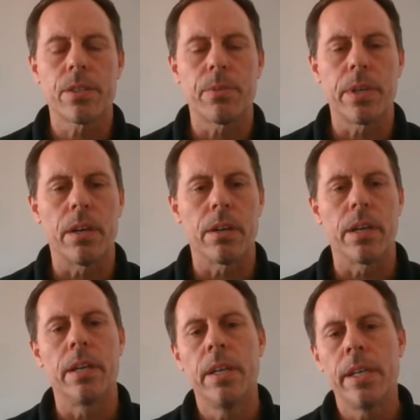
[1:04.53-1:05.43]
So we
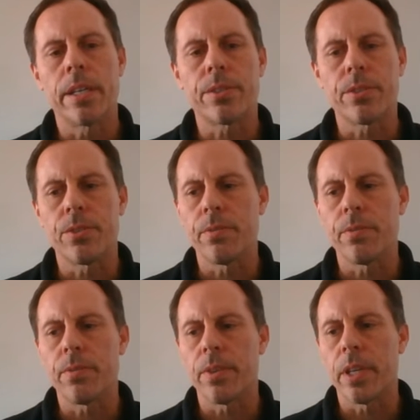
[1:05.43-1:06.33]
are
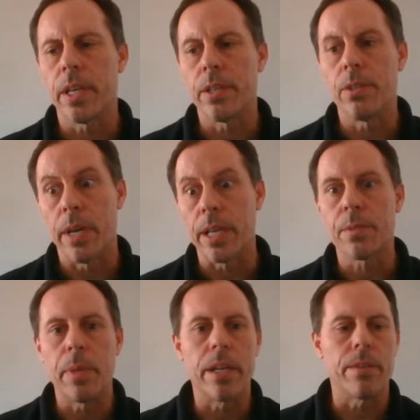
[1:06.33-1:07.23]
exclusively a U.S.
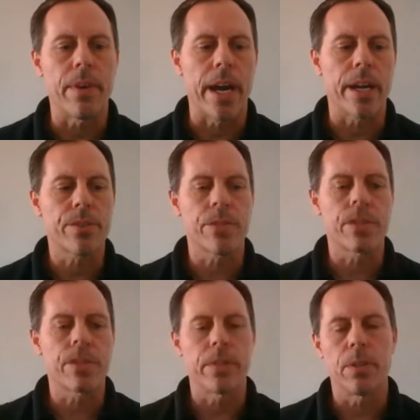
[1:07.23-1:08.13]
manufacturer,
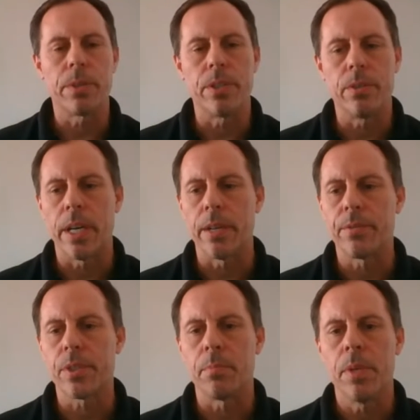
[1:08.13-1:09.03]
even though we do have
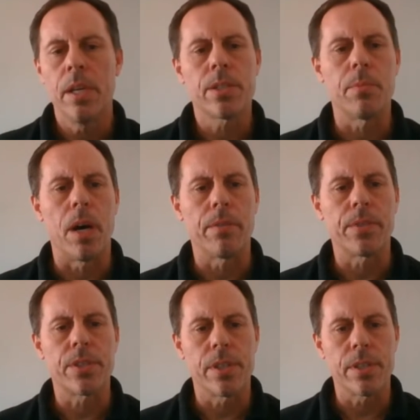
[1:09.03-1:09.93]
some
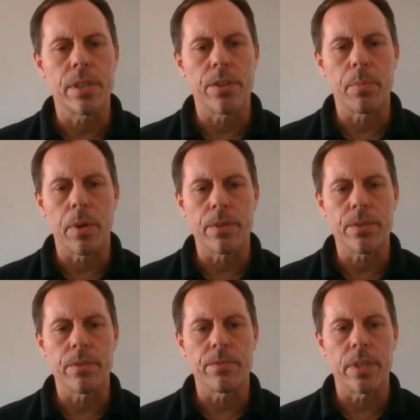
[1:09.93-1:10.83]
offices in other parts
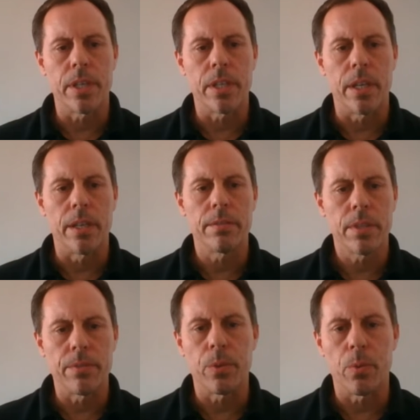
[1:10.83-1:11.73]
of the
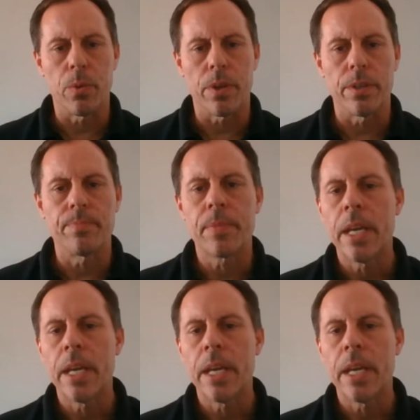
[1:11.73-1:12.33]
world.